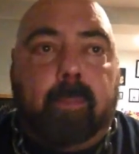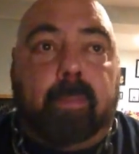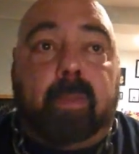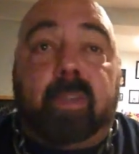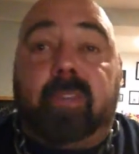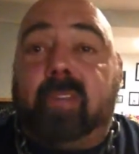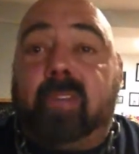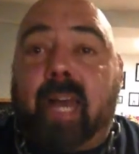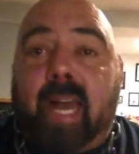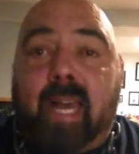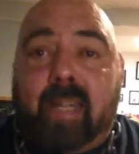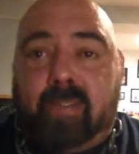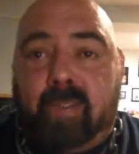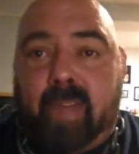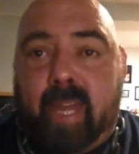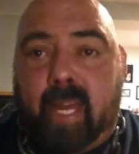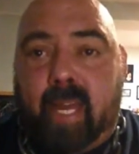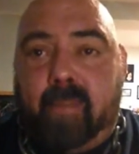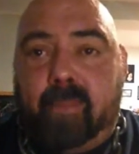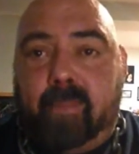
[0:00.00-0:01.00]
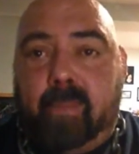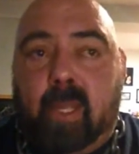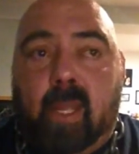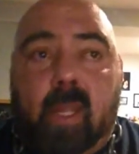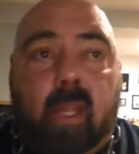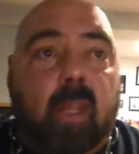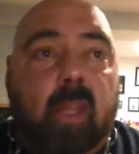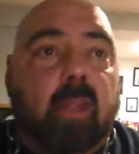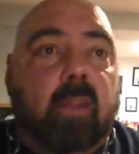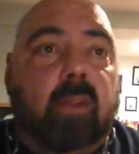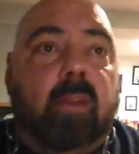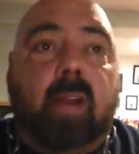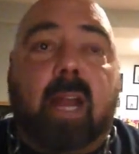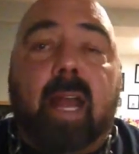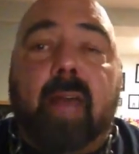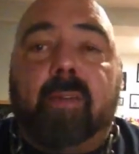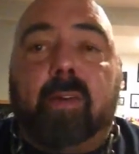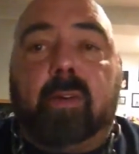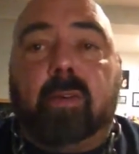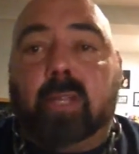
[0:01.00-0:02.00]
Besides that, you're
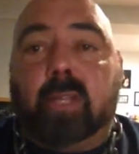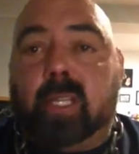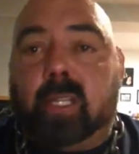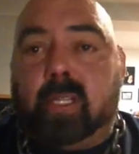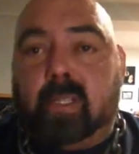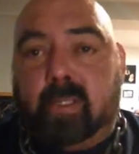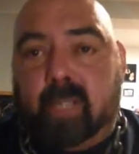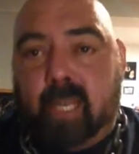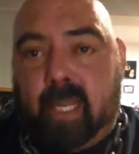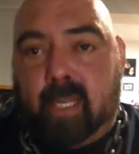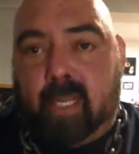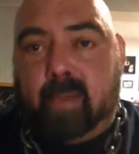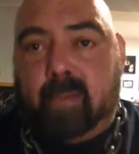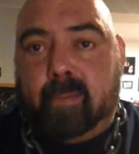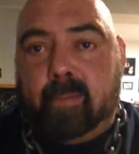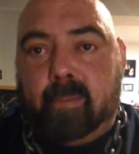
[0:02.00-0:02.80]
having a really good day.